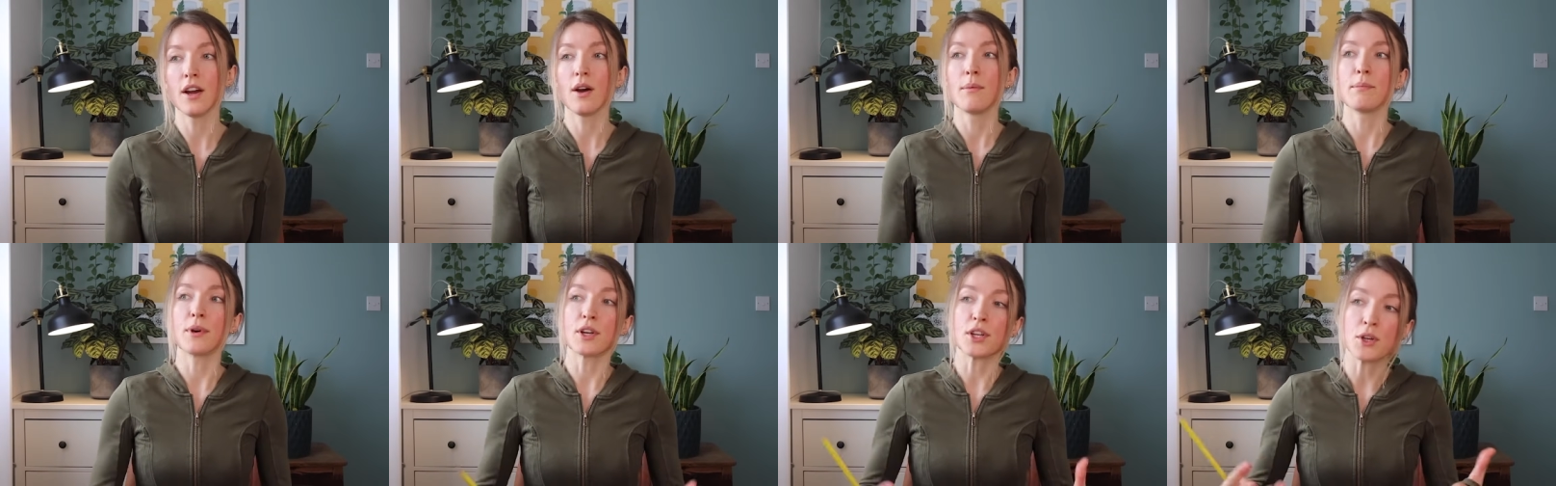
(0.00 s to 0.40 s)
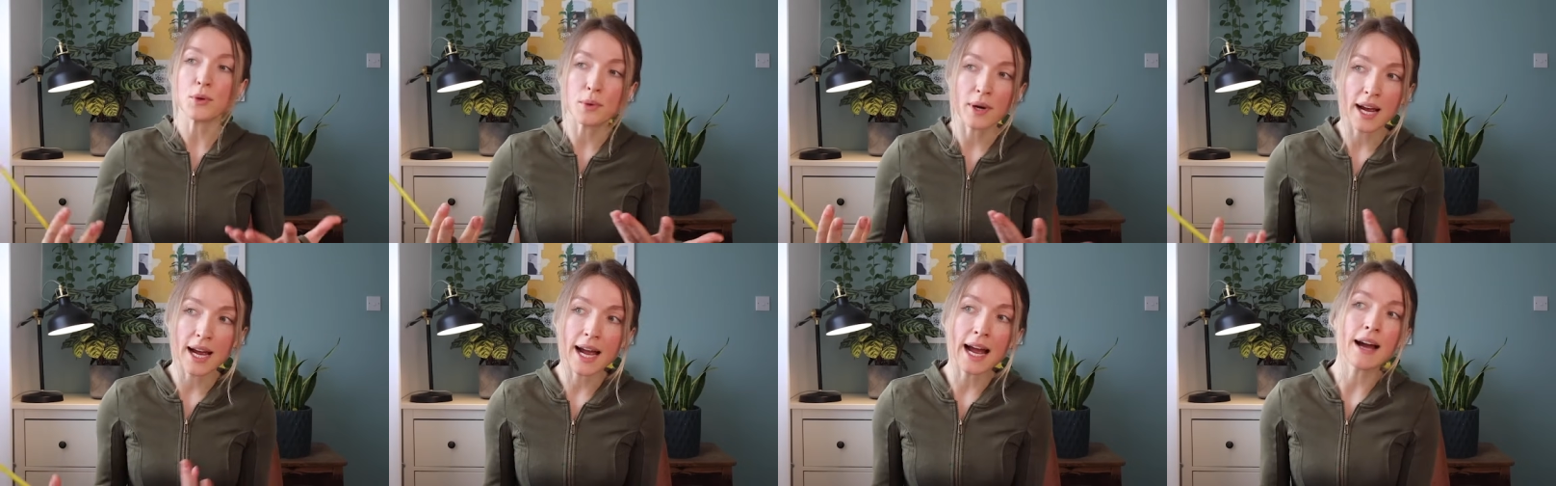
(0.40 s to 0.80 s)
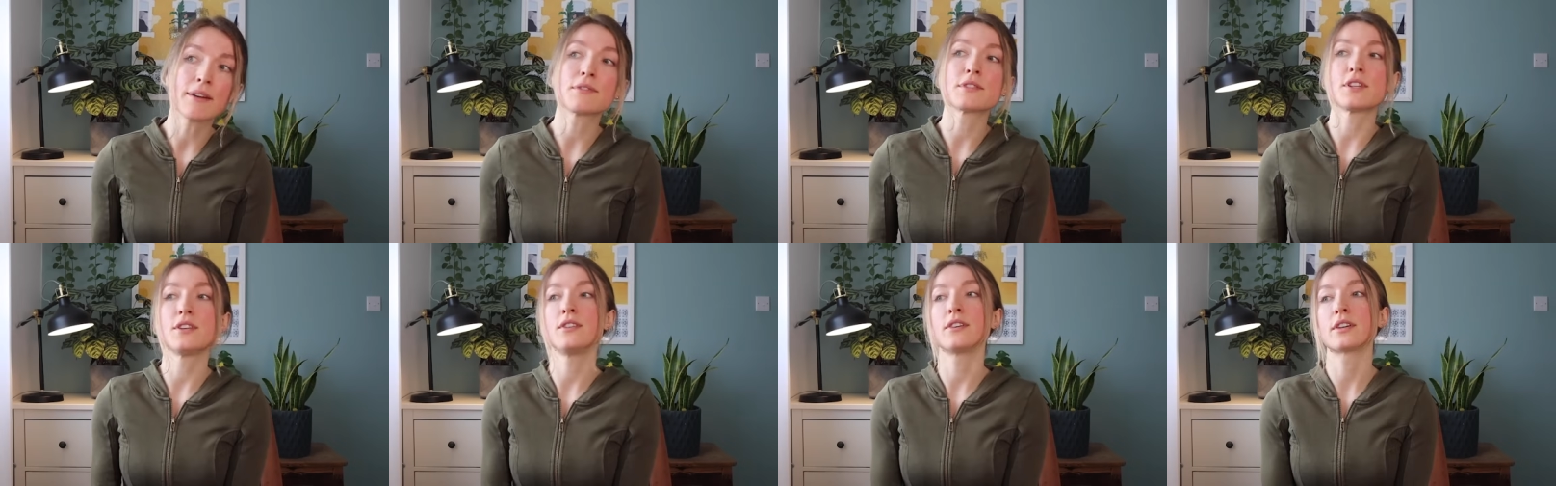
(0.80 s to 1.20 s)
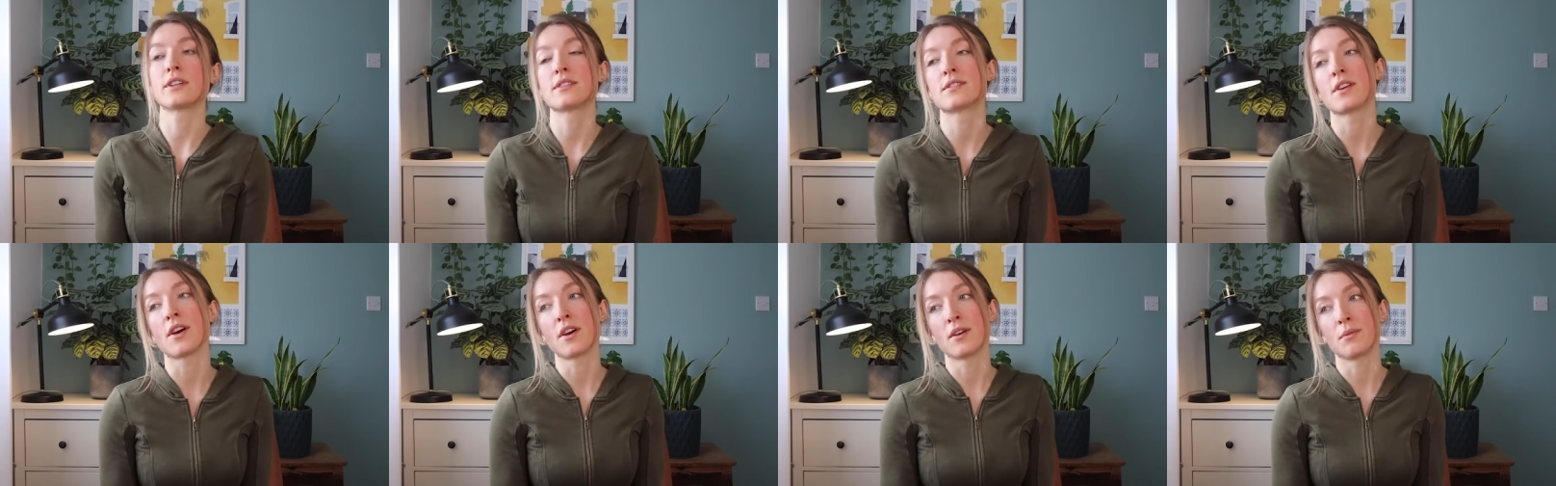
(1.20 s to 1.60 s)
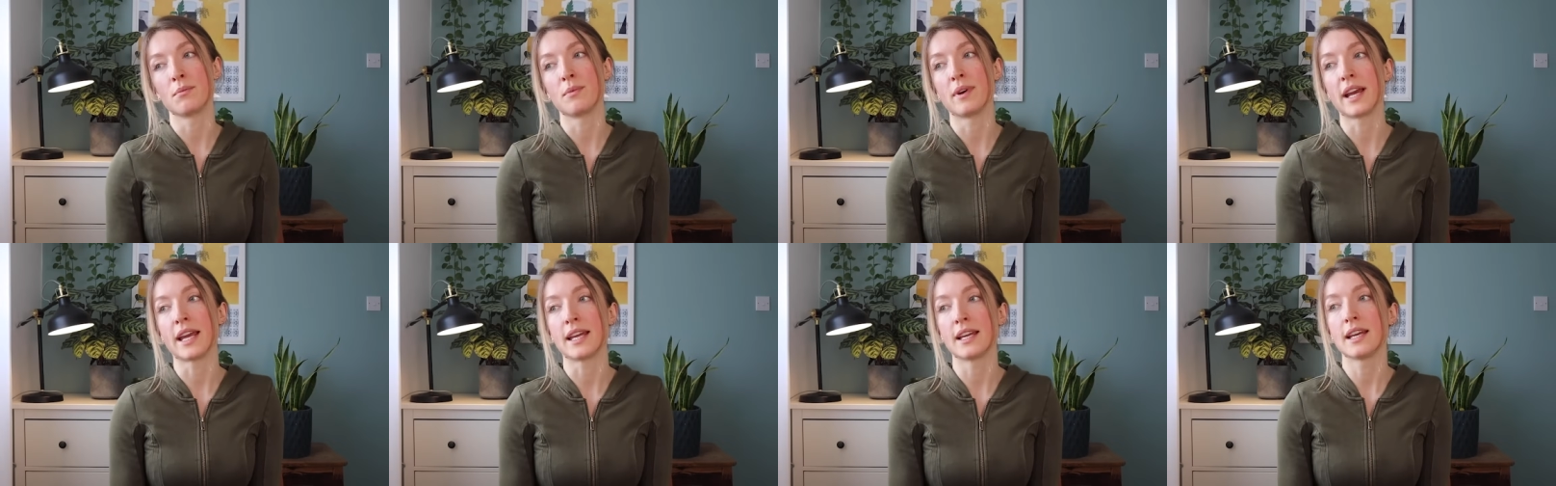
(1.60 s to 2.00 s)
But you have to look a certain
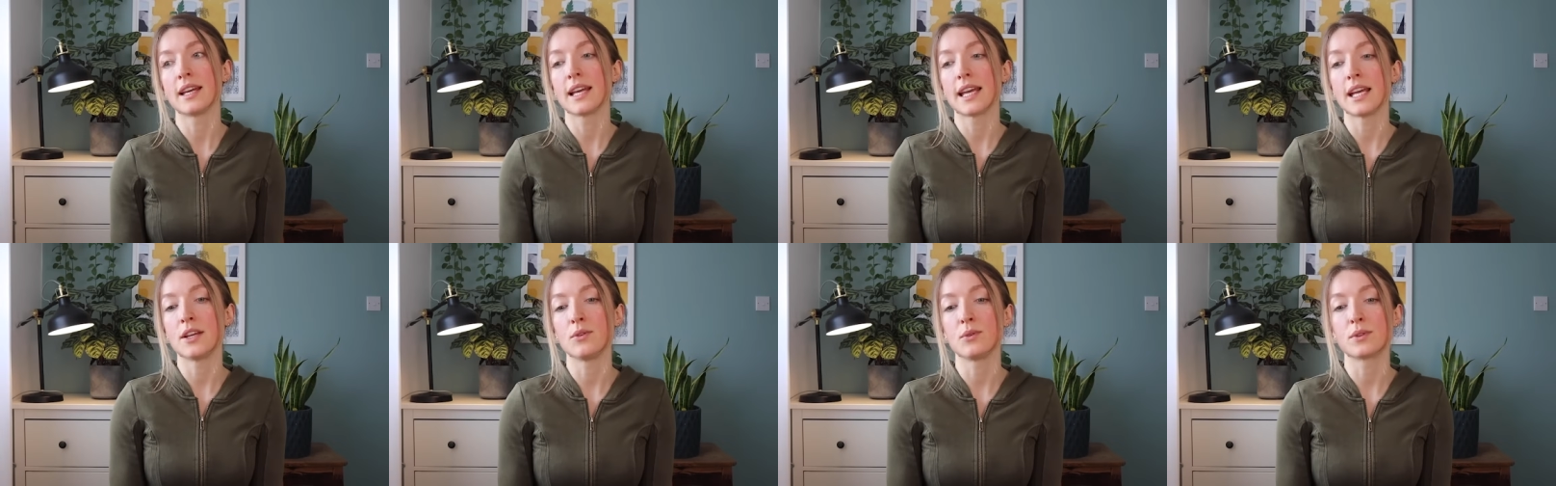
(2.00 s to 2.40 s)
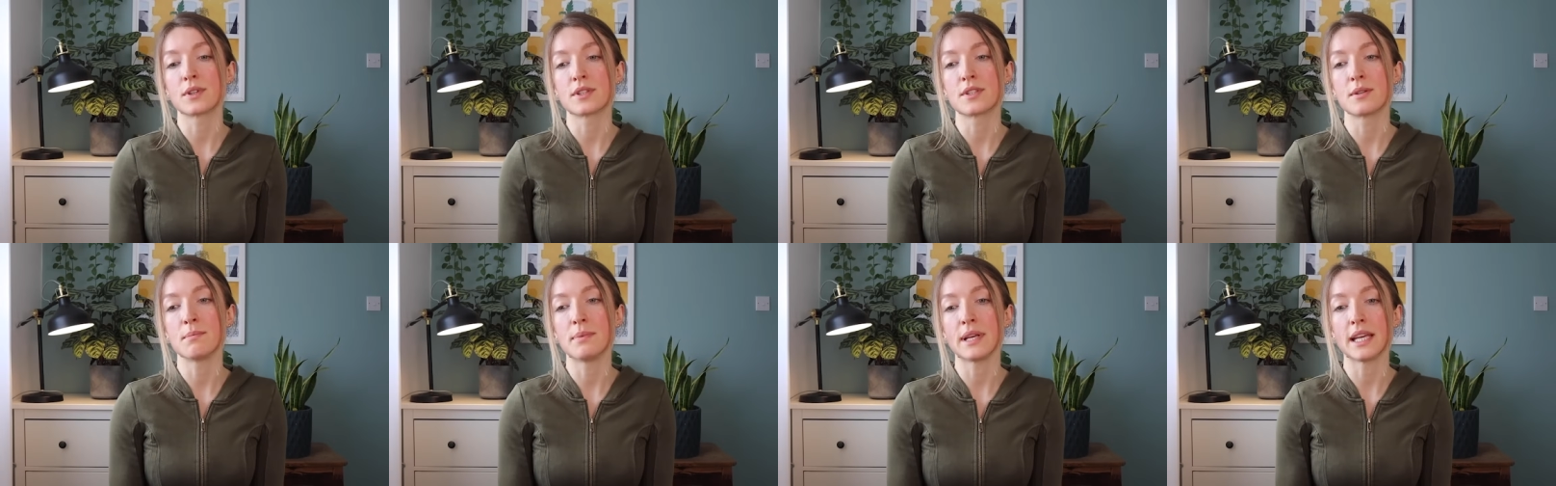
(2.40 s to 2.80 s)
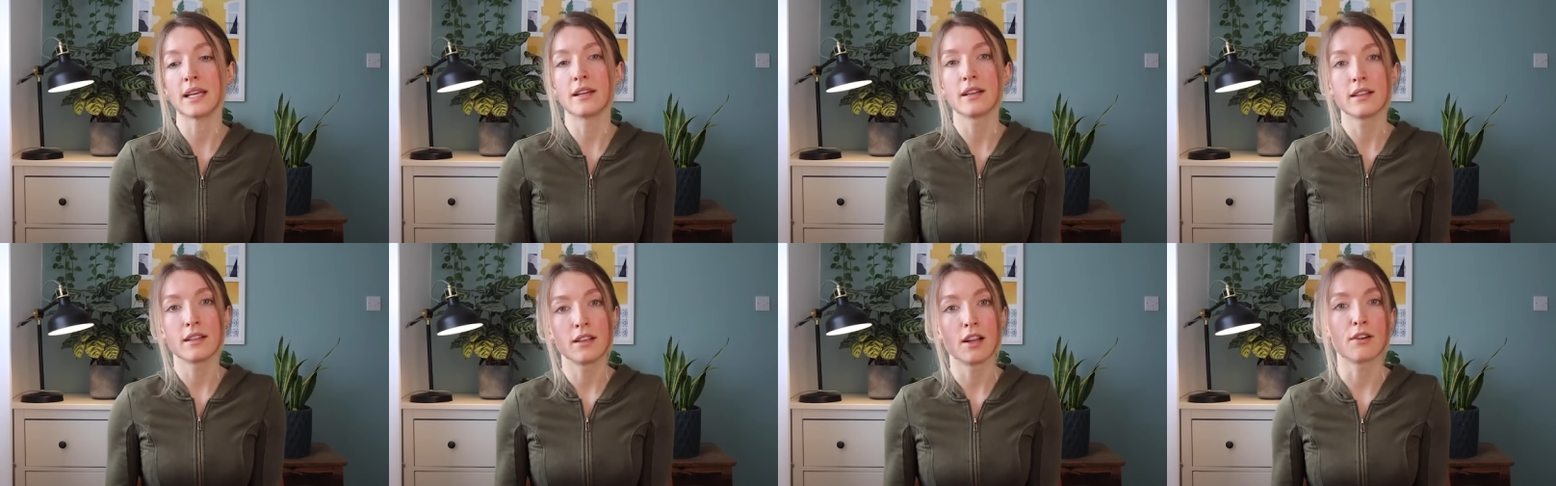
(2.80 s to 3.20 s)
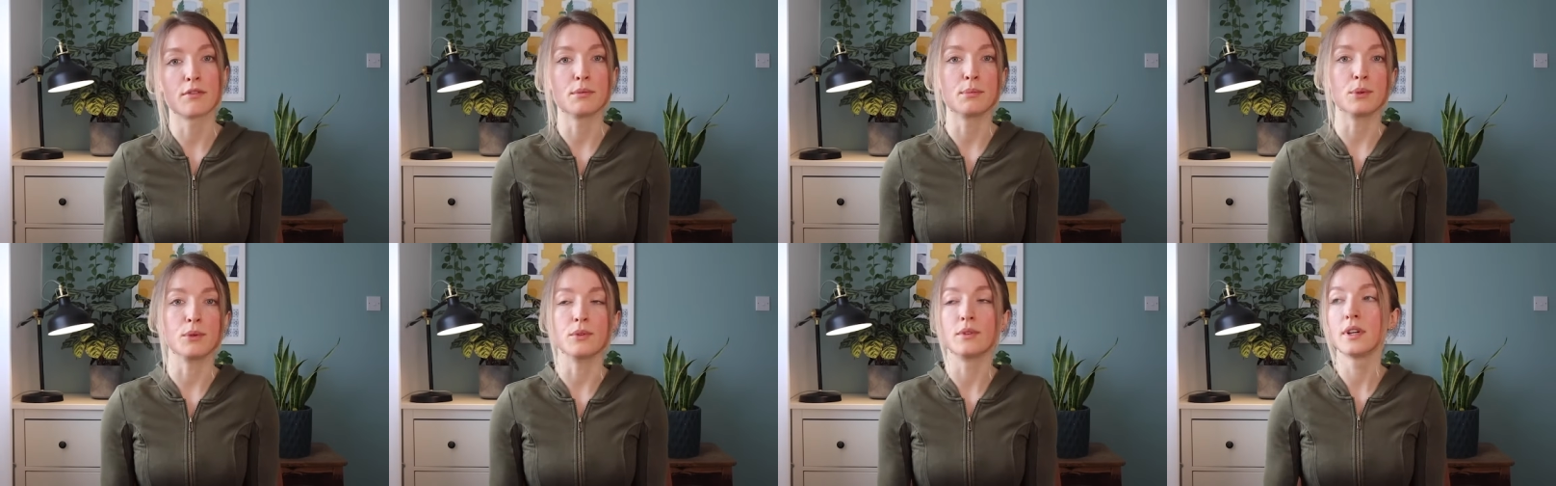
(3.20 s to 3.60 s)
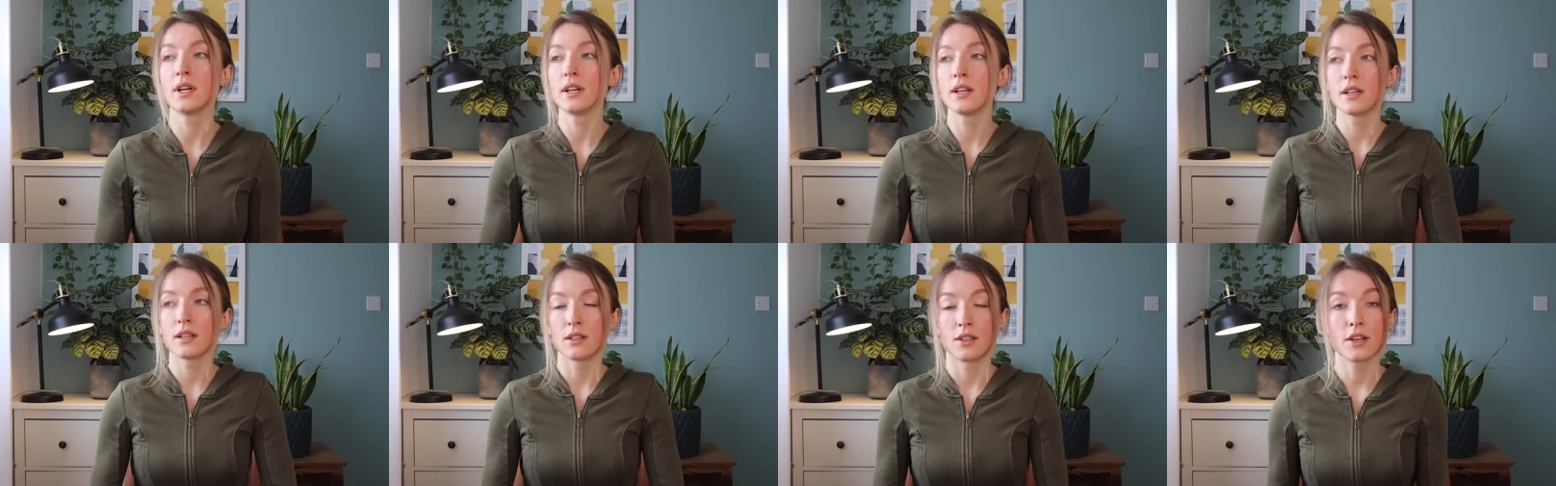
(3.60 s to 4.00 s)
way in order to be lovable.
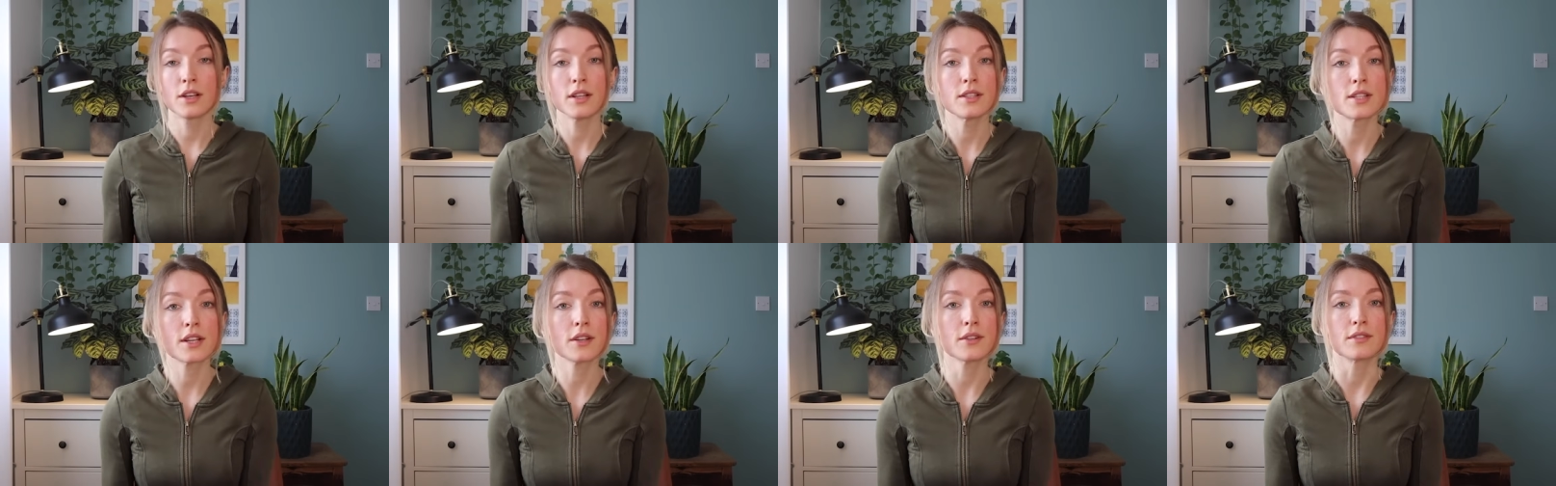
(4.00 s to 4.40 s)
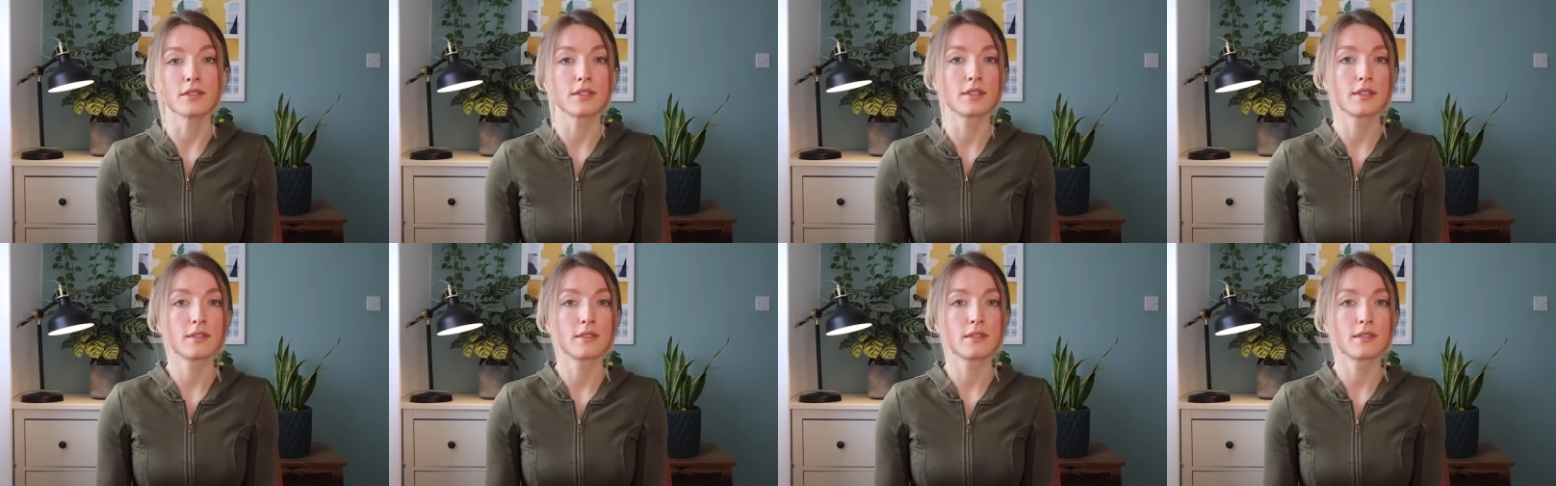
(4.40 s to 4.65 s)
No, you don't.